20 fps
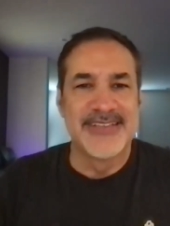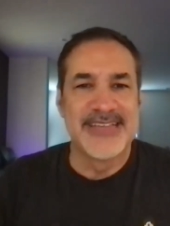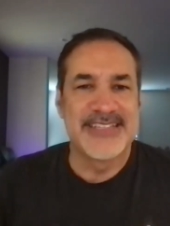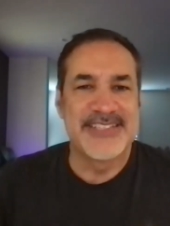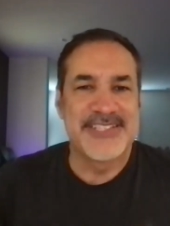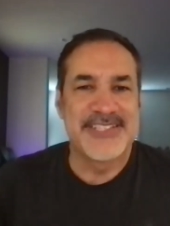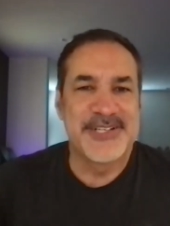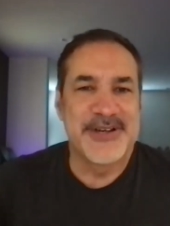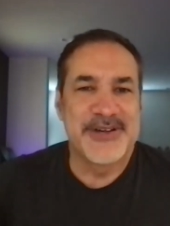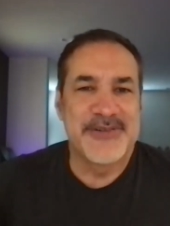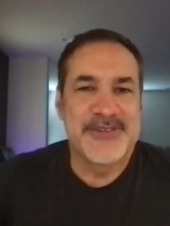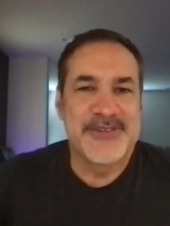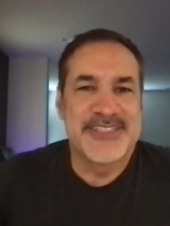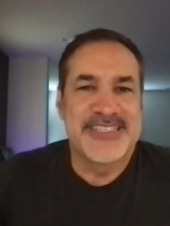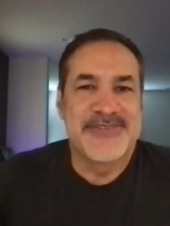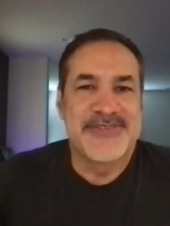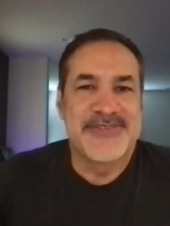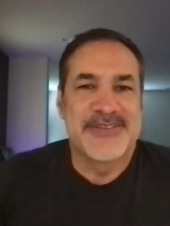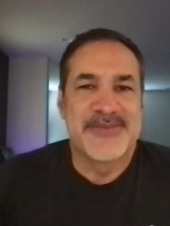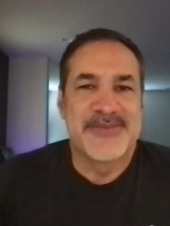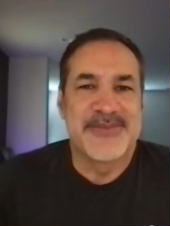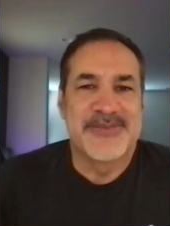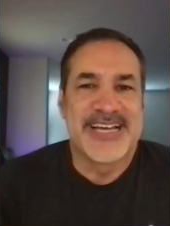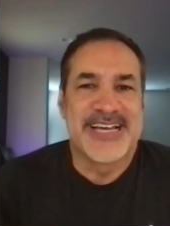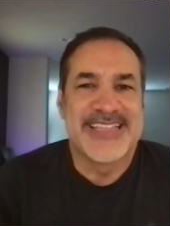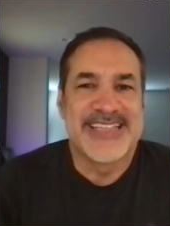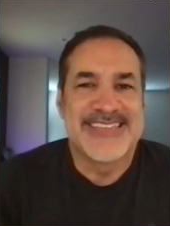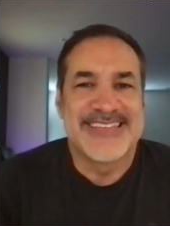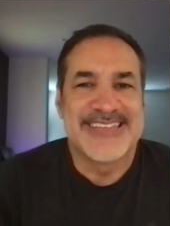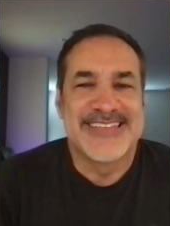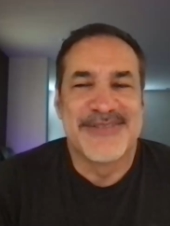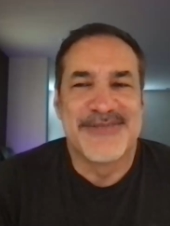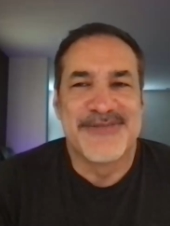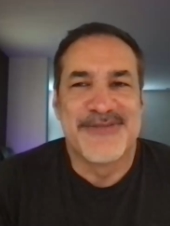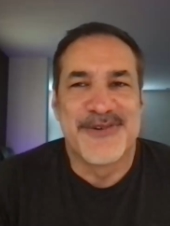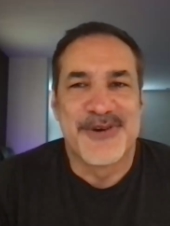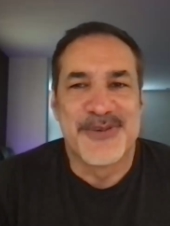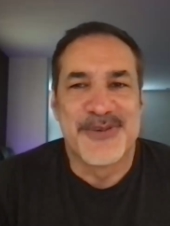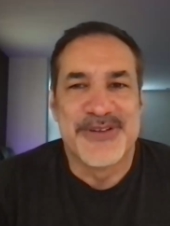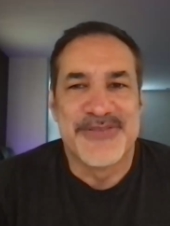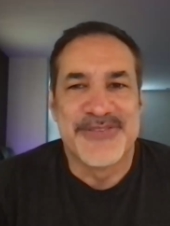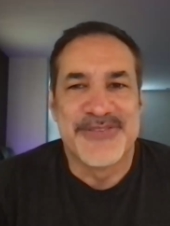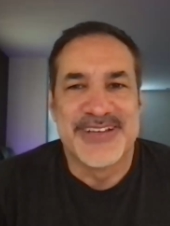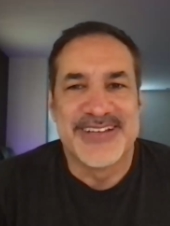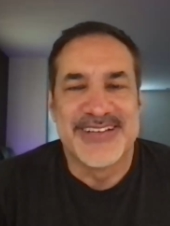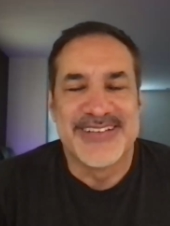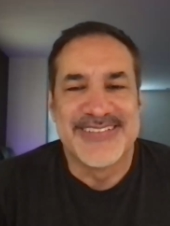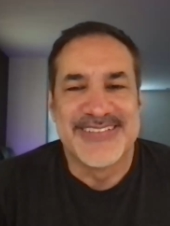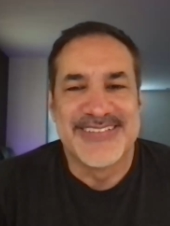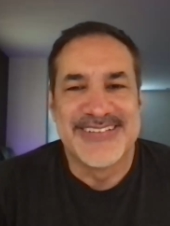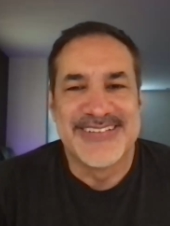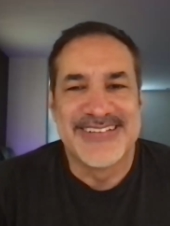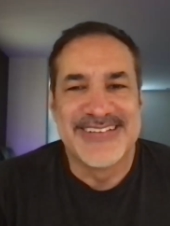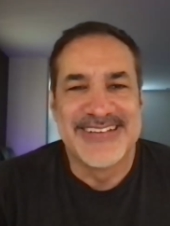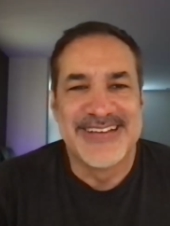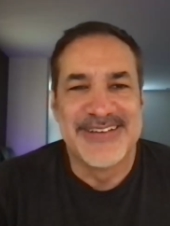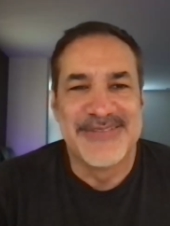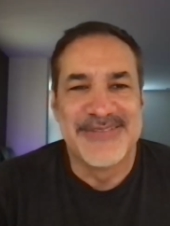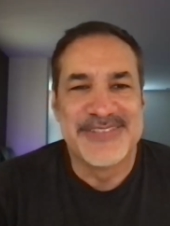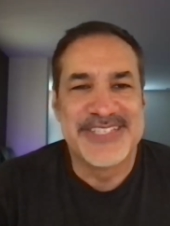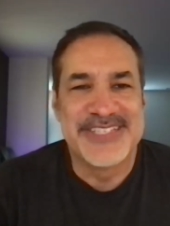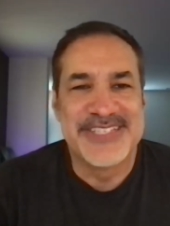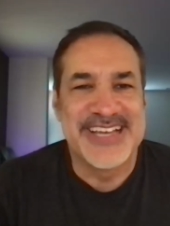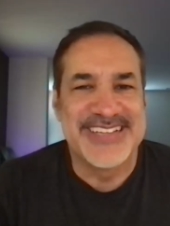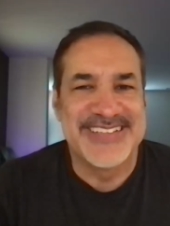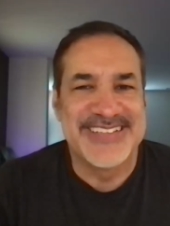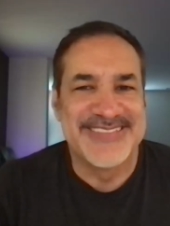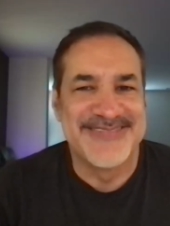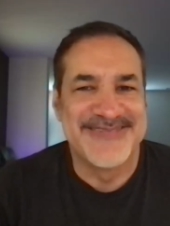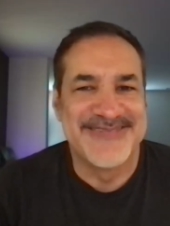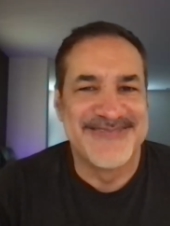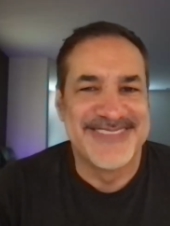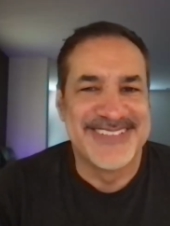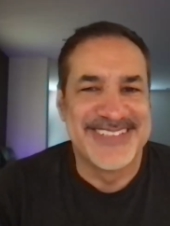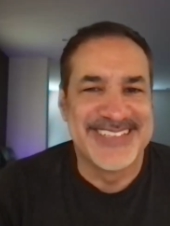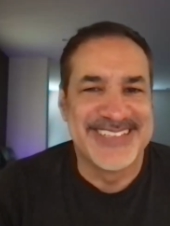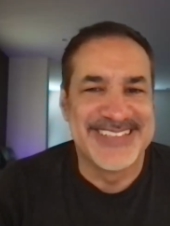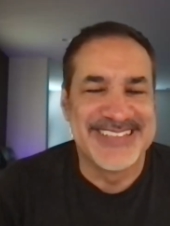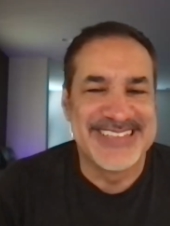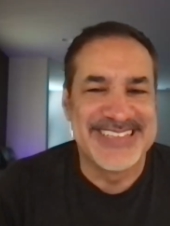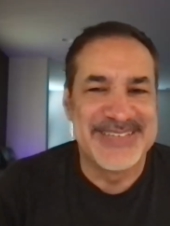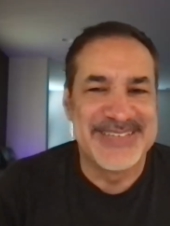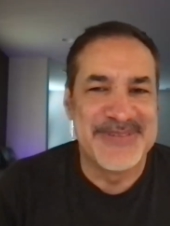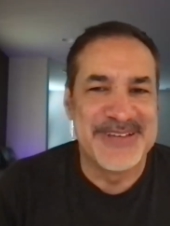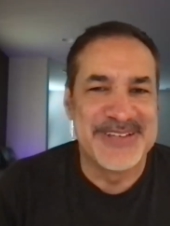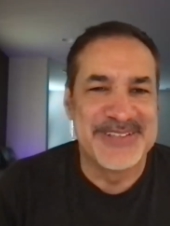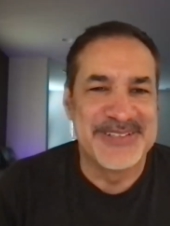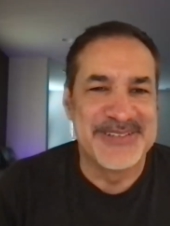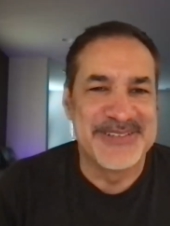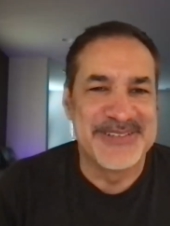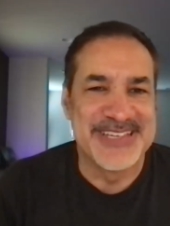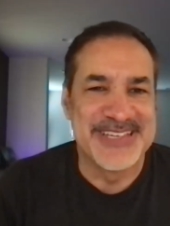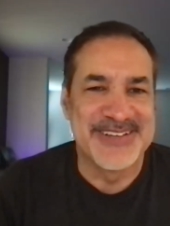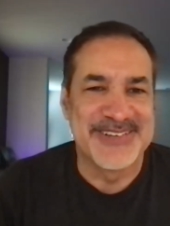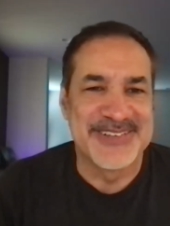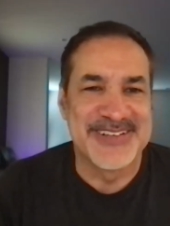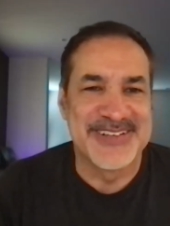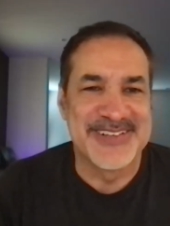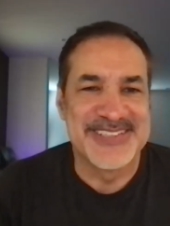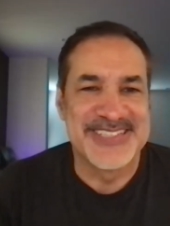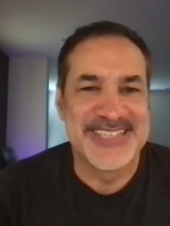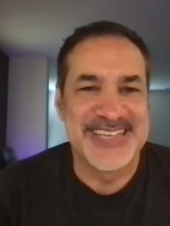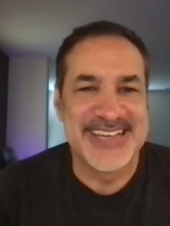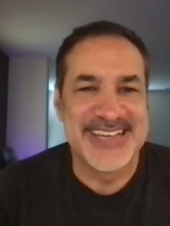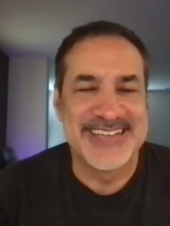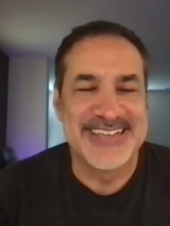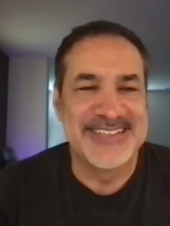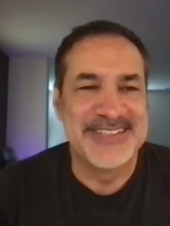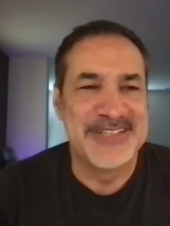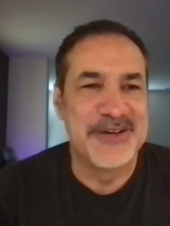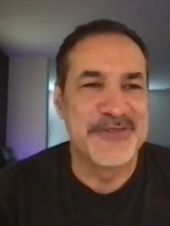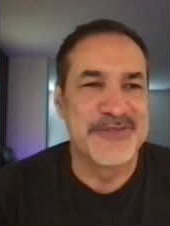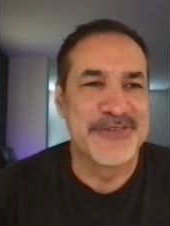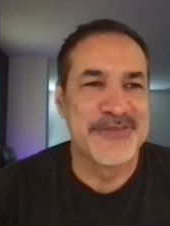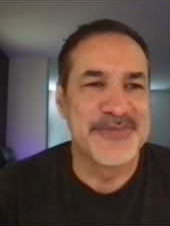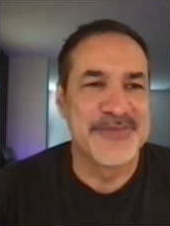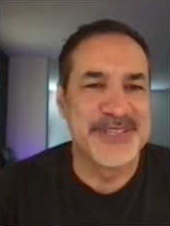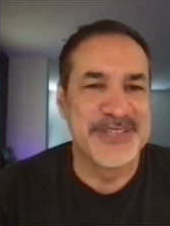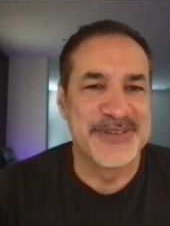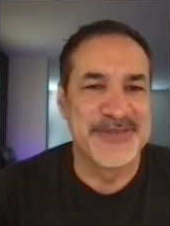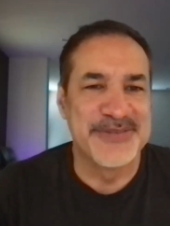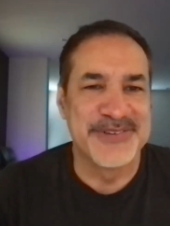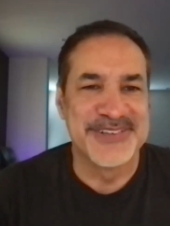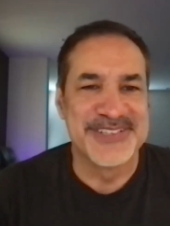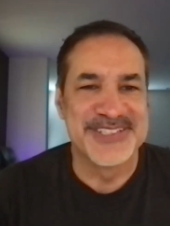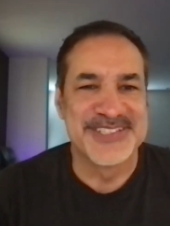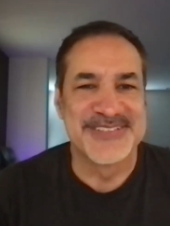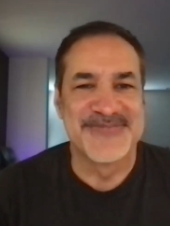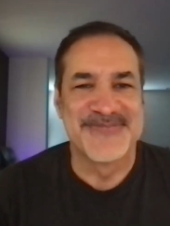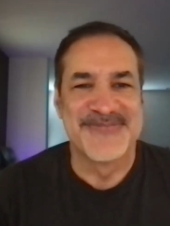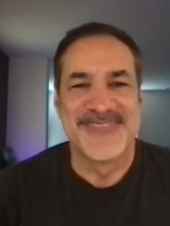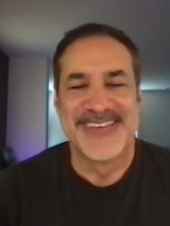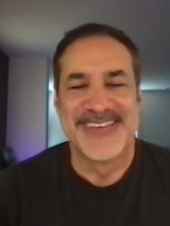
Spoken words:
Last year, I received some guidance in the form of Tut, the email newsletter called Tut, A Note from the Universe.